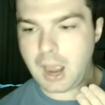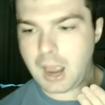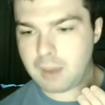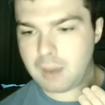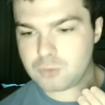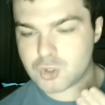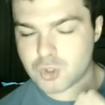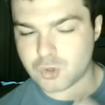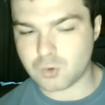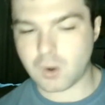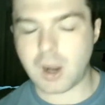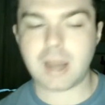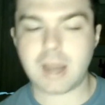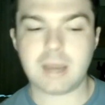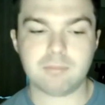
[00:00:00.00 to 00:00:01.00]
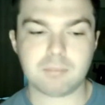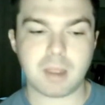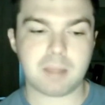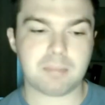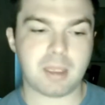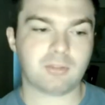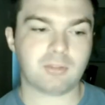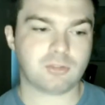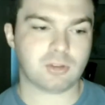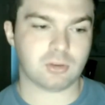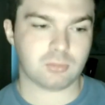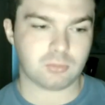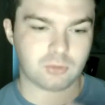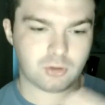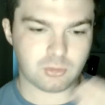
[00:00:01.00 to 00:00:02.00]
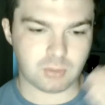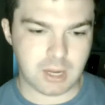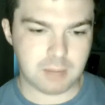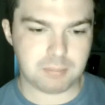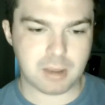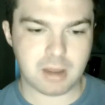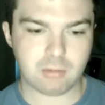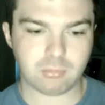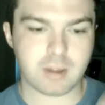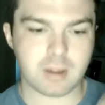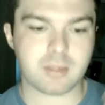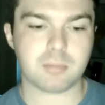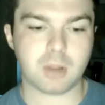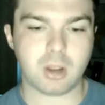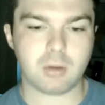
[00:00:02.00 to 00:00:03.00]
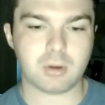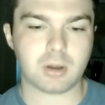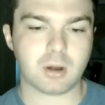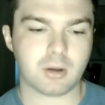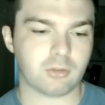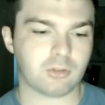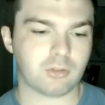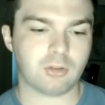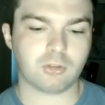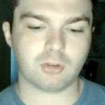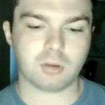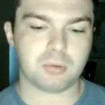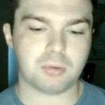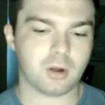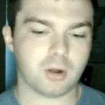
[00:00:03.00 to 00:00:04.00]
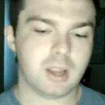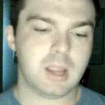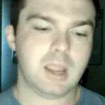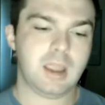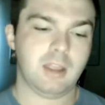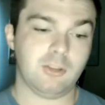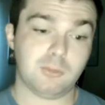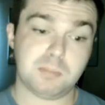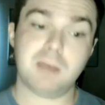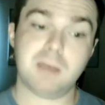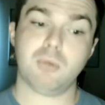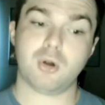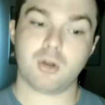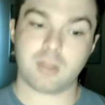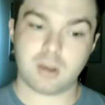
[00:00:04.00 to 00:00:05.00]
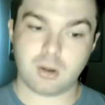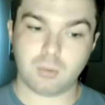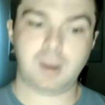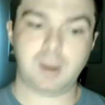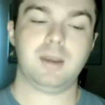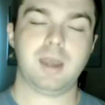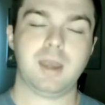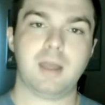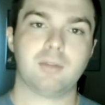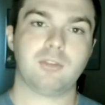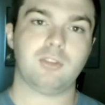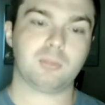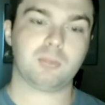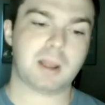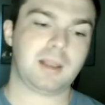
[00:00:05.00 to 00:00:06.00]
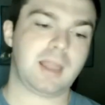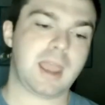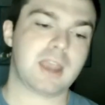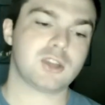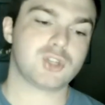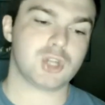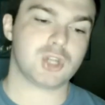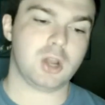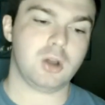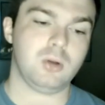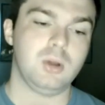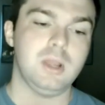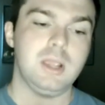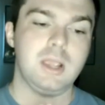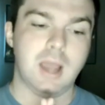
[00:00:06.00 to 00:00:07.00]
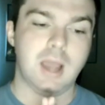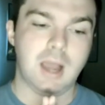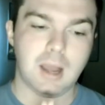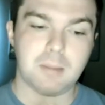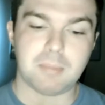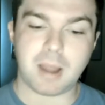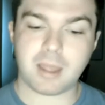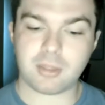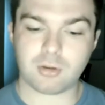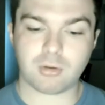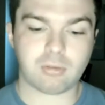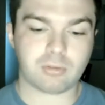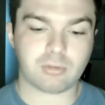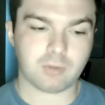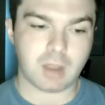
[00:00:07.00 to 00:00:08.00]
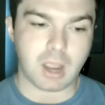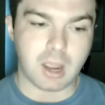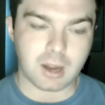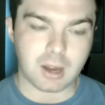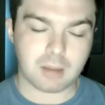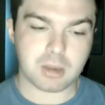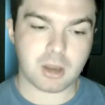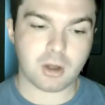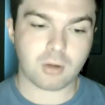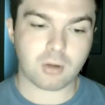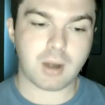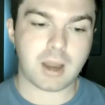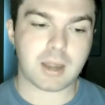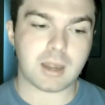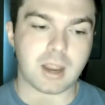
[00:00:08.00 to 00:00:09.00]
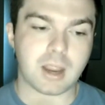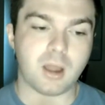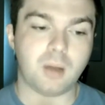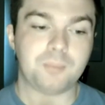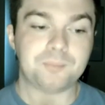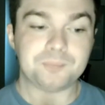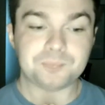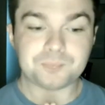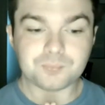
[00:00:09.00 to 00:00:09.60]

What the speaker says: I'm trying my best to keep a rhythm going on the Citizen Report. It's been more than a week now since my last show. By the grace of God, I'm here right now.